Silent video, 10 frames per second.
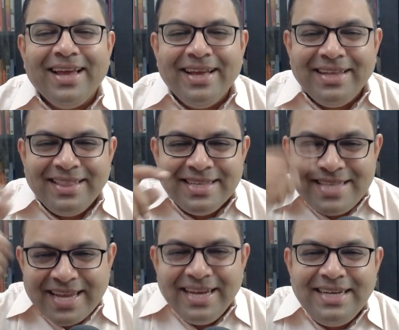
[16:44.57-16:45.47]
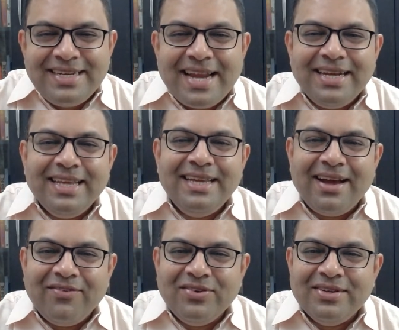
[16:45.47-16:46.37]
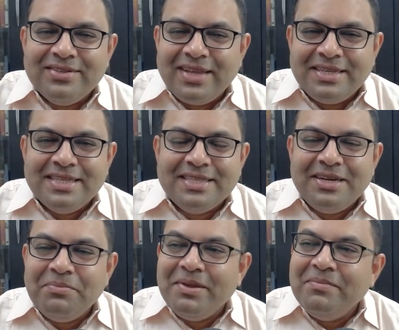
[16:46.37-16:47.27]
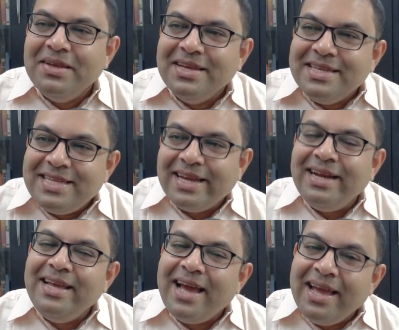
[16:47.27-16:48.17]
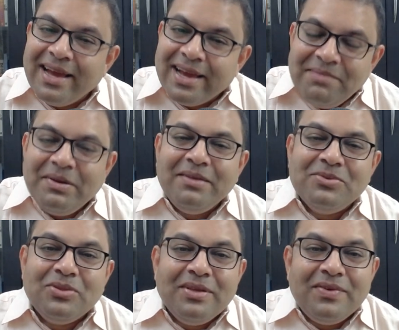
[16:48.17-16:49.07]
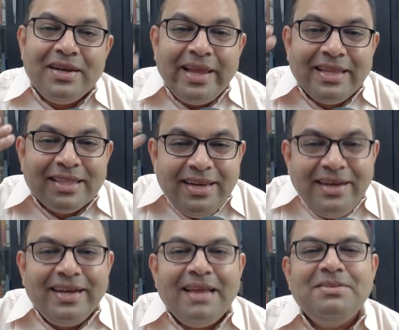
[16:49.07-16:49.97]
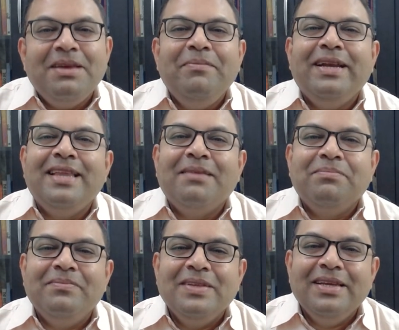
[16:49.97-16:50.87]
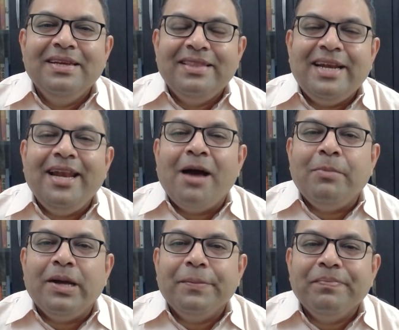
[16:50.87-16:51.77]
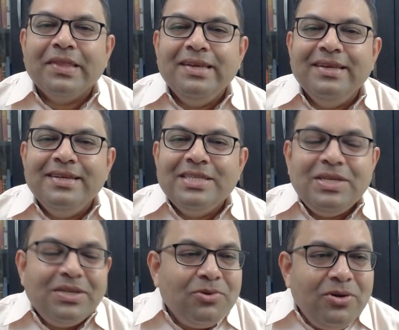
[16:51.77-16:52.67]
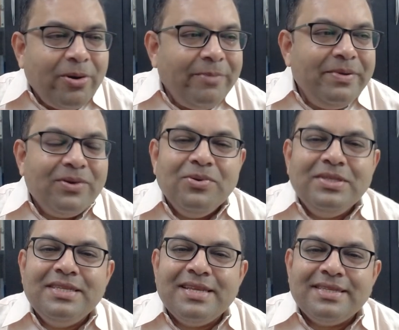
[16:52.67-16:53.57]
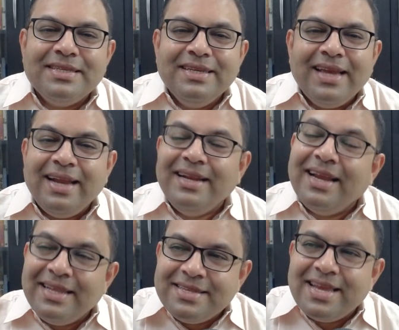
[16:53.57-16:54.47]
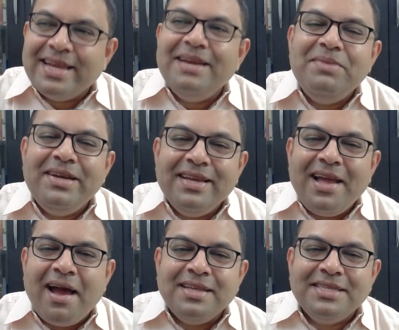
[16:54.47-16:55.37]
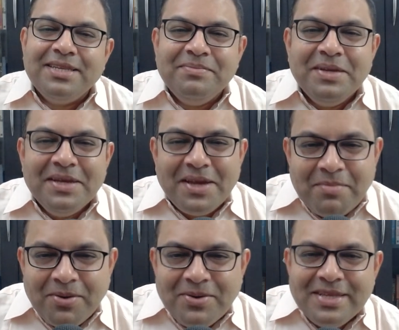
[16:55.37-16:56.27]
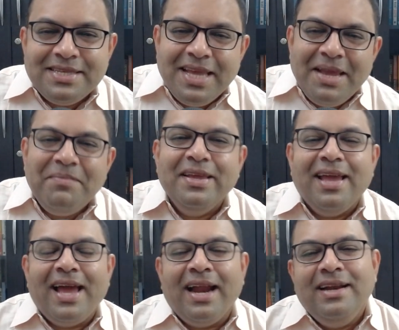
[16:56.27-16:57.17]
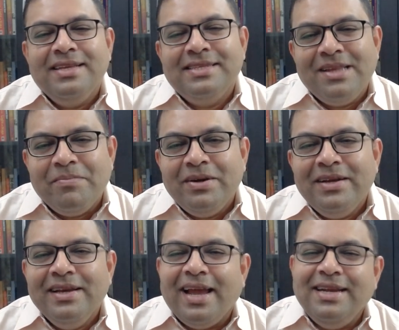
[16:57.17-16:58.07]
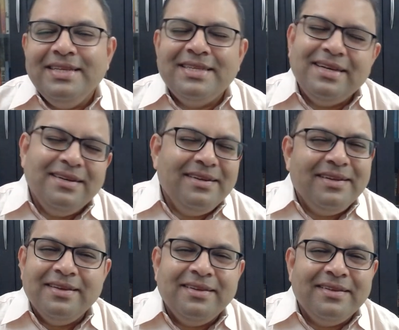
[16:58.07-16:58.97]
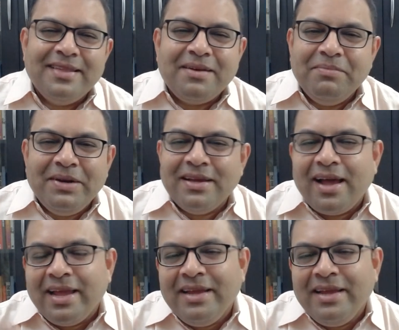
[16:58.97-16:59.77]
in the second chanting at 6:30 p.m. Second day, I again met him. So there were like three times I met that Lama. So it could not be a coincidence. And at the second meeting, I asked him about his name and his number. And he said that Beta